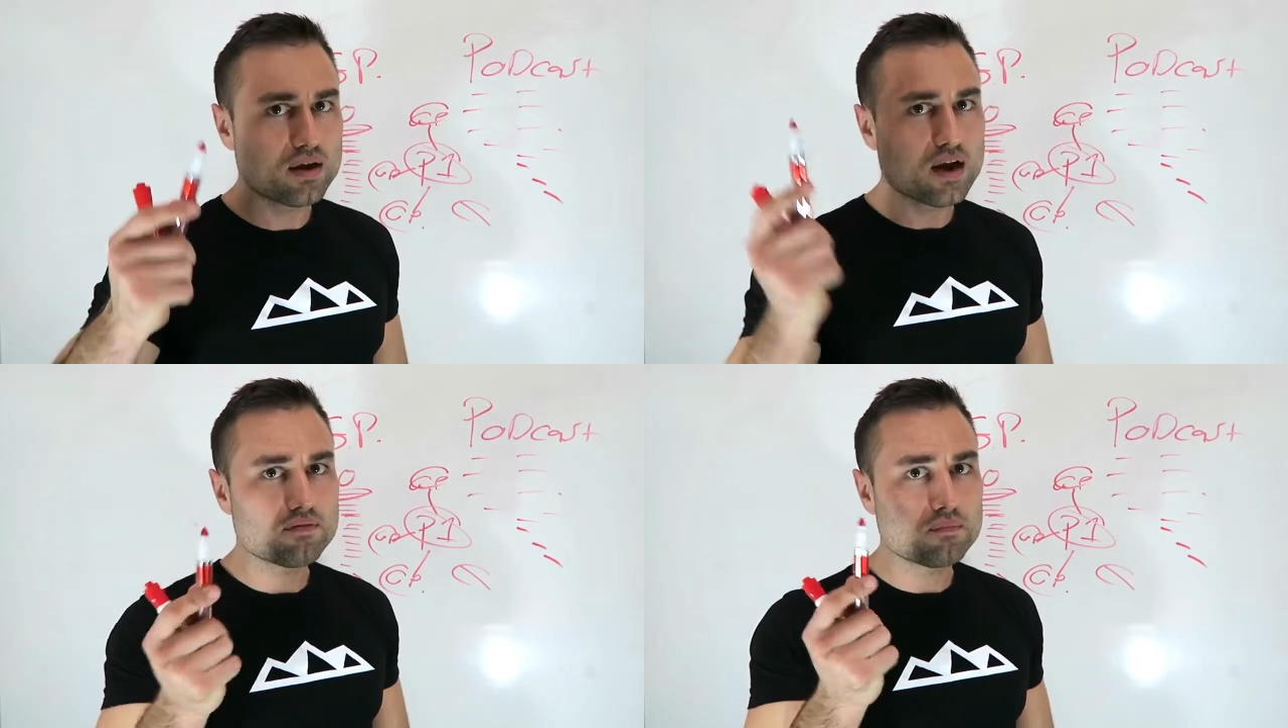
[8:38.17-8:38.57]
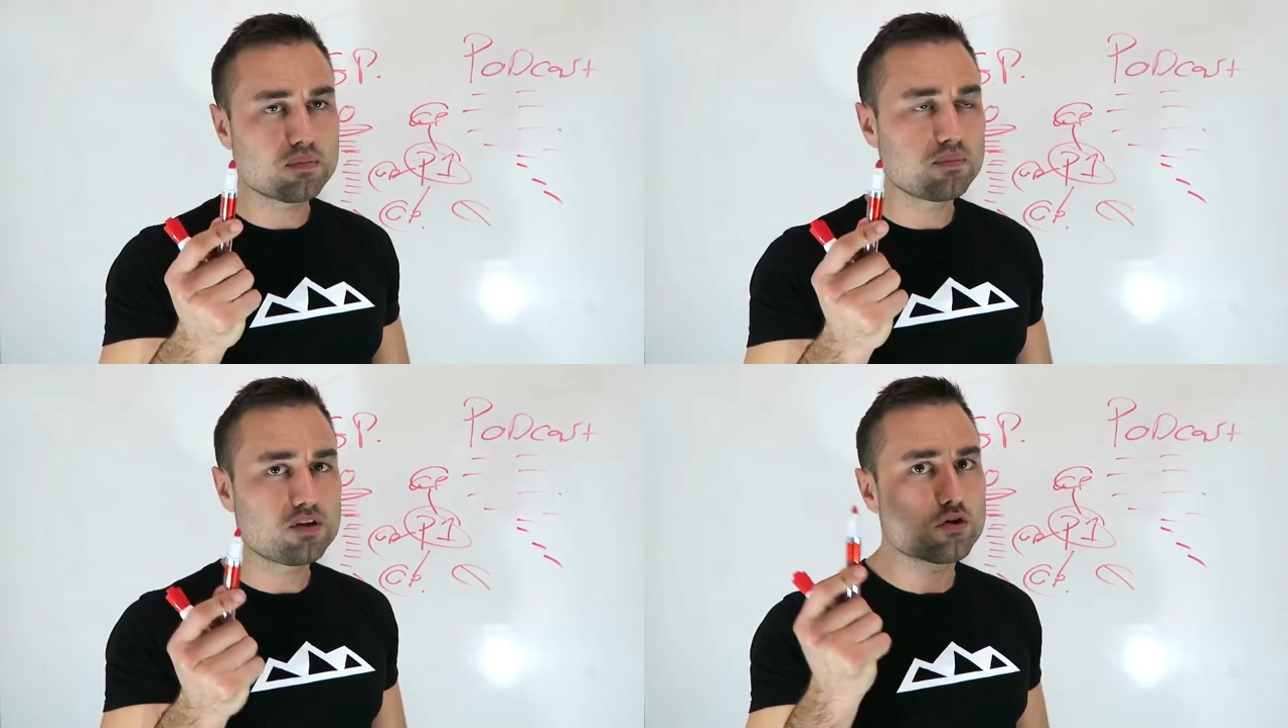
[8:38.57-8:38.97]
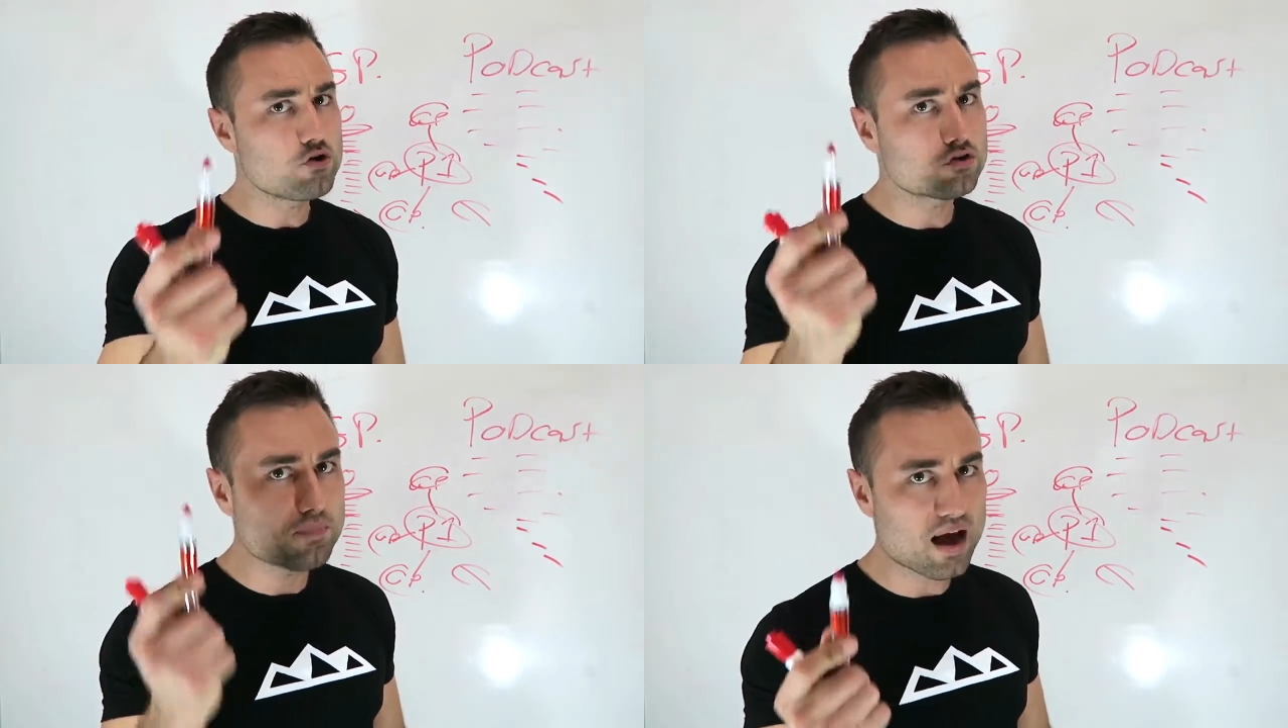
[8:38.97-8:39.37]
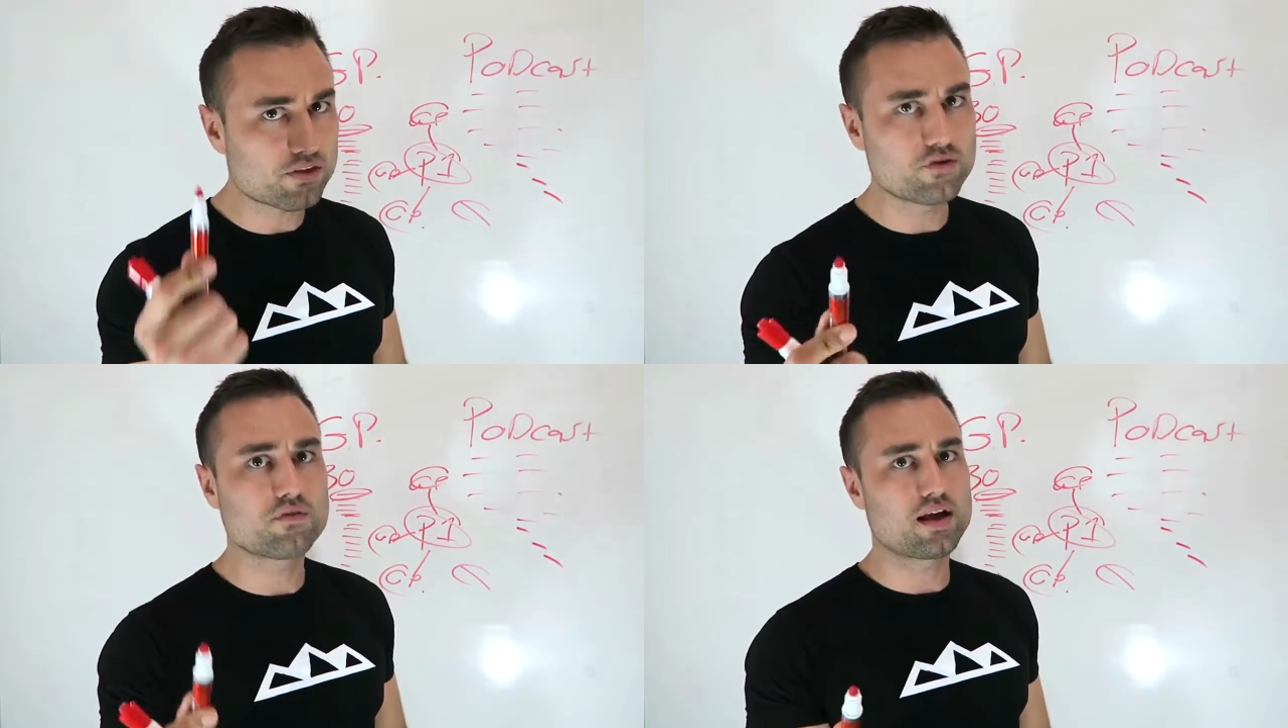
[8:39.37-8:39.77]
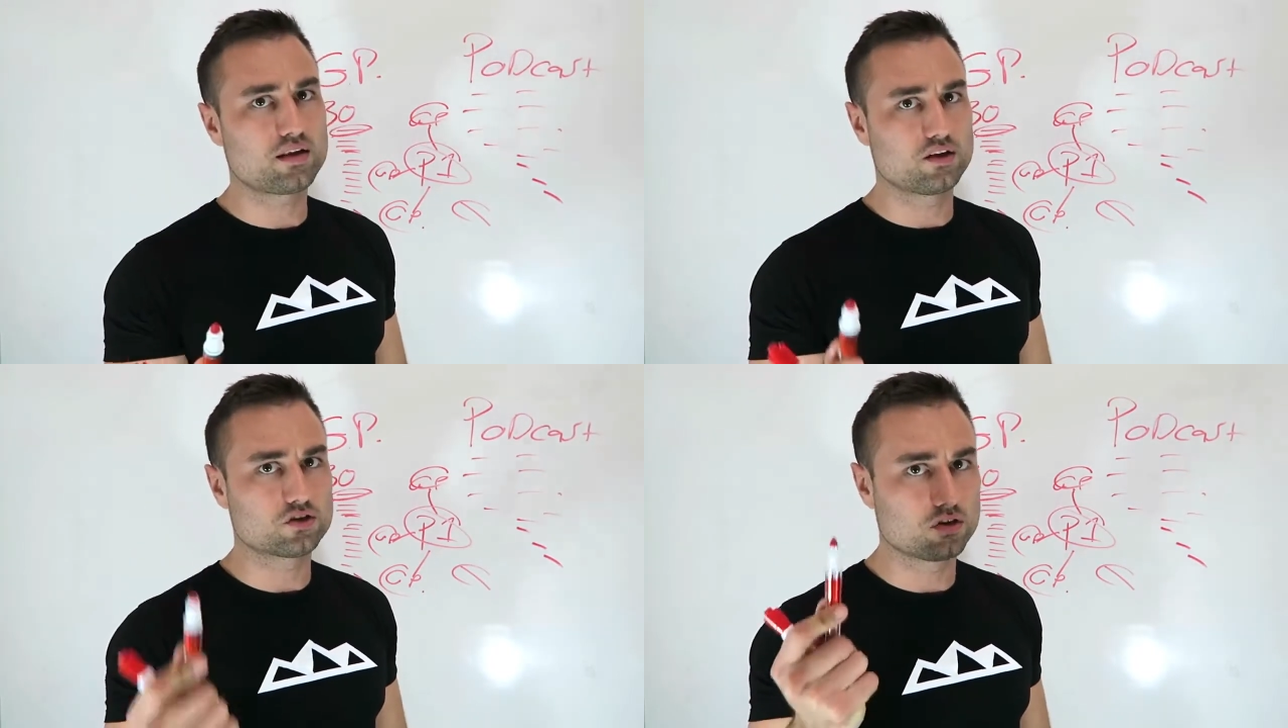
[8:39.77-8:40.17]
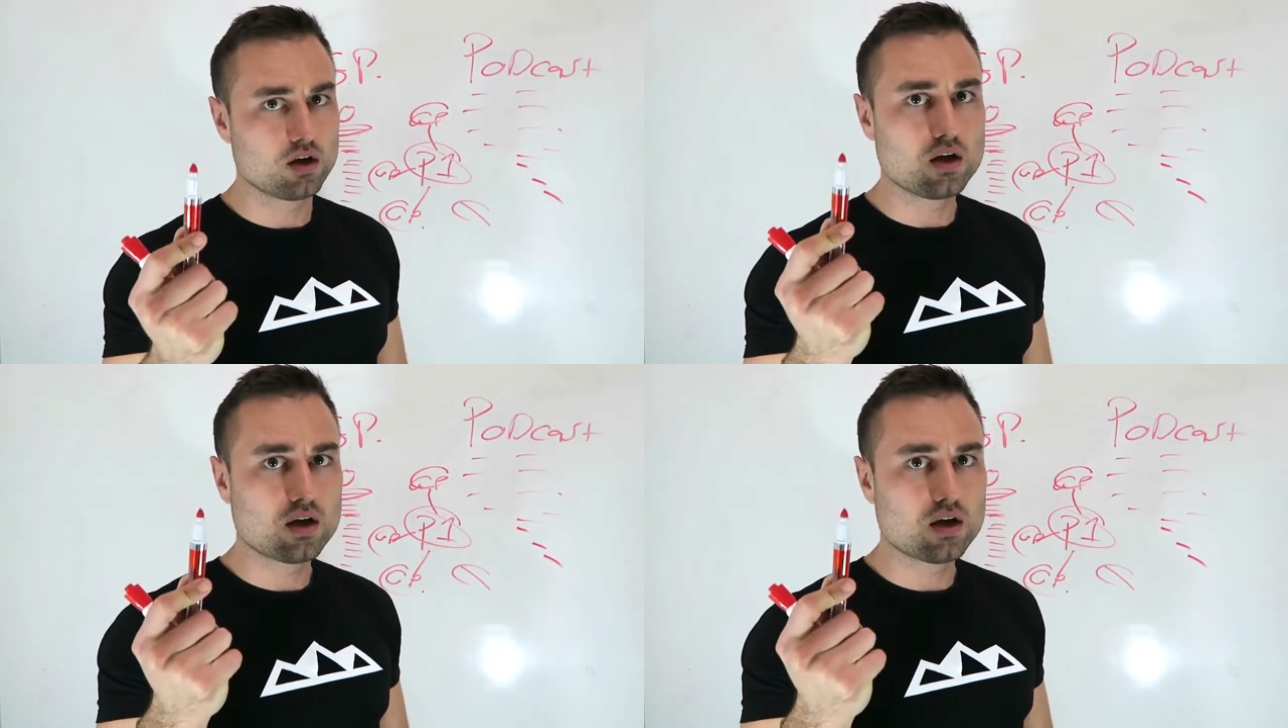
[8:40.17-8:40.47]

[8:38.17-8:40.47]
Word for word: become, you know, use math to your advantage.